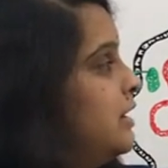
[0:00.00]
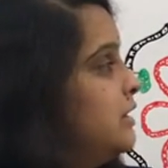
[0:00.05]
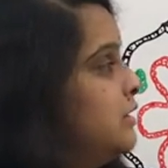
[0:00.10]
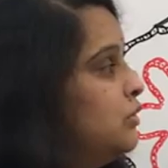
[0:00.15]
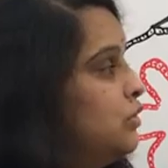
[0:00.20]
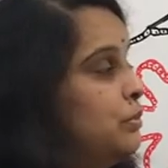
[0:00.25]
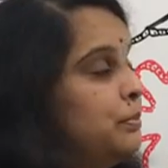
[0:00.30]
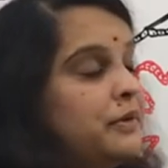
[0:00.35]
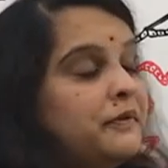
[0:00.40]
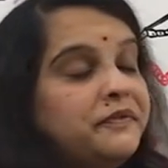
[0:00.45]

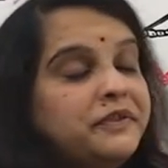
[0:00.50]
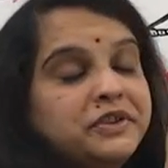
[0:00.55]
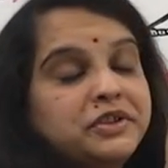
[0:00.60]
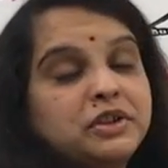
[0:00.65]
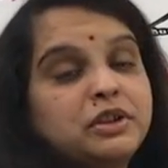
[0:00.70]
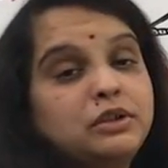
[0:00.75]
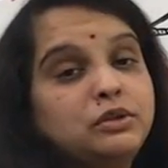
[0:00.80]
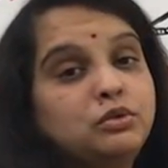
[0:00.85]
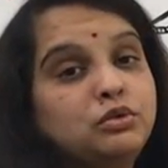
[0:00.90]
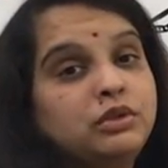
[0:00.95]

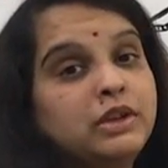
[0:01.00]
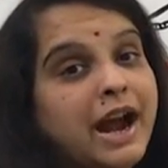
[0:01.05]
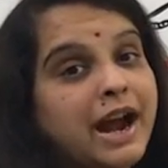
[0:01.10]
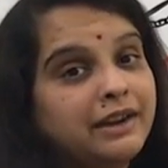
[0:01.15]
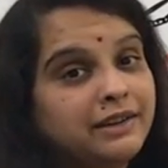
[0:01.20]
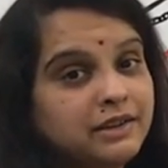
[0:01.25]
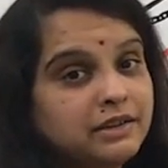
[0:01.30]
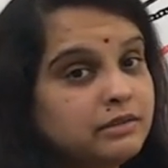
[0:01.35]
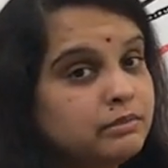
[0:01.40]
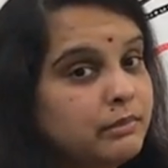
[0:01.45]
Superficial to
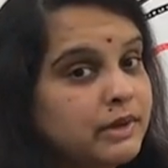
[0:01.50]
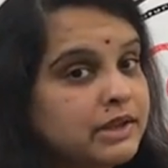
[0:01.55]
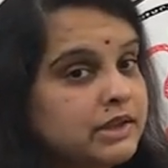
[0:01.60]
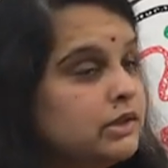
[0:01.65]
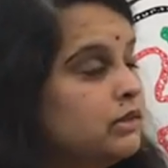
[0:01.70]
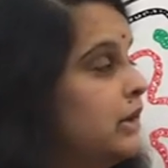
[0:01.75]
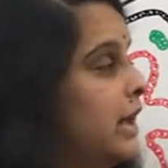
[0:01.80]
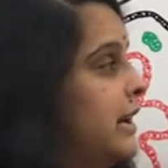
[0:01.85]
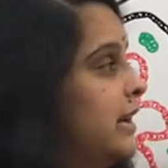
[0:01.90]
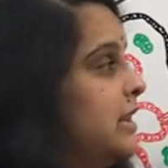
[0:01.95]
that is
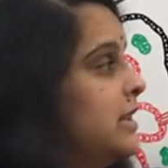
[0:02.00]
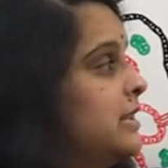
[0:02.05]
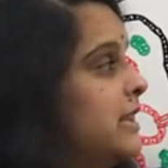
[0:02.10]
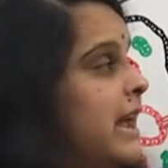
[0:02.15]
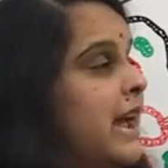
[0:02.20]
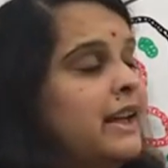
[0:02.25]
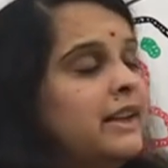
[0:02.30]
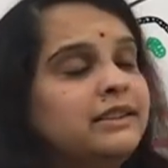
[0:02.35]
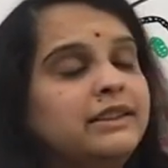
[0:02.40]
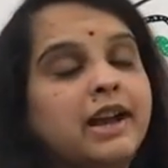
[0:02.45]
muscularis,
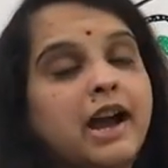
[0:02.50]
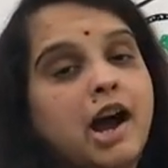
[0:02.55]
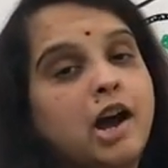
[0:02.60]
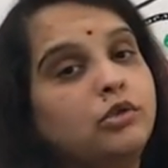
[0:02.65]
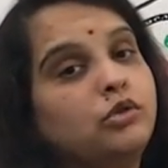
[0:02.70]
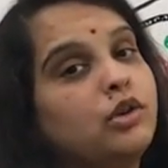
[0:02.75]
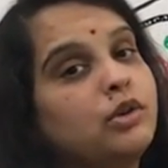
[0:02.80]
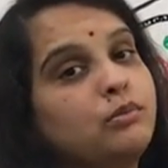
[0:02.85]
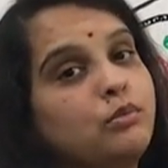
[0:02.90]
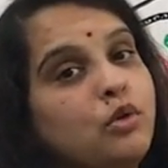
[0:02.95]
and the
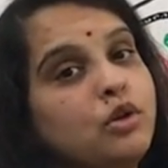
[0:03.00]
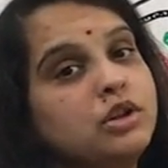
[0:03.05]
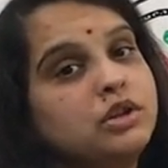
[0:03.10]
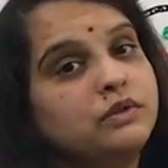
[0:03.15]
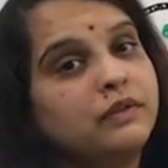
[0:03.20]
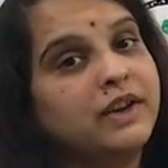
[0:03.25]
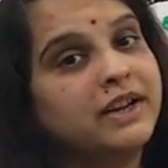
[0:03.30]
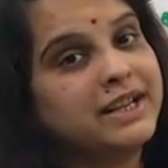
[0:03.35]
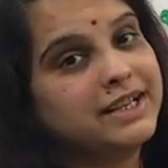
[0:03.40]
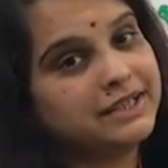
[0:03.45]

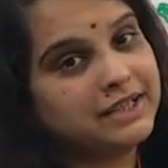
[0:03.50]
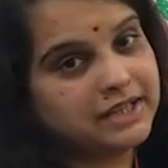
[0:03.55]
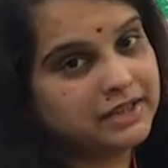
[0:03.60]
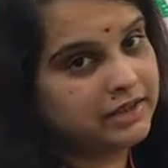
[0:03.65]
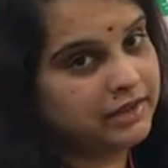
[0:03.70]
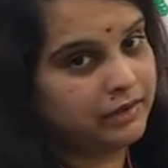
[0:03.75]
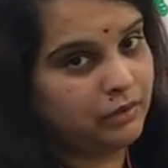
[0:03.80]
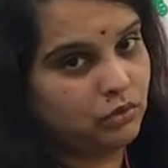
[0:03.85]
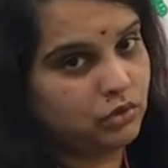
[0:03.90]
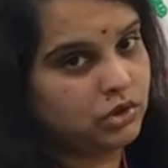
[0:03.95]
outermost one is the
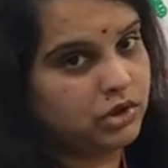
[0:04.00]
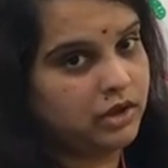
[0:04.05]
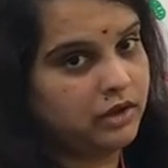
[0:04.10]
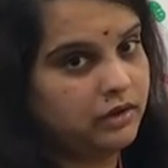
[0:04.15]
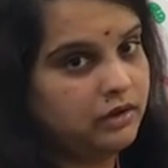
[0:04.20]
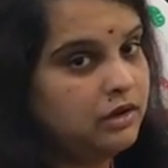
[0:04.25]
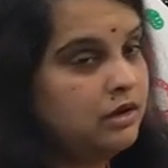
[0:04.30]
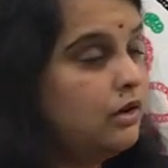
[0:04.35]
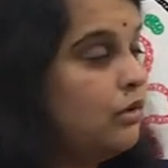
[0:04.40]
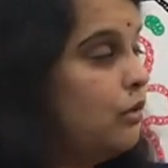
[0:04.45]
serosa.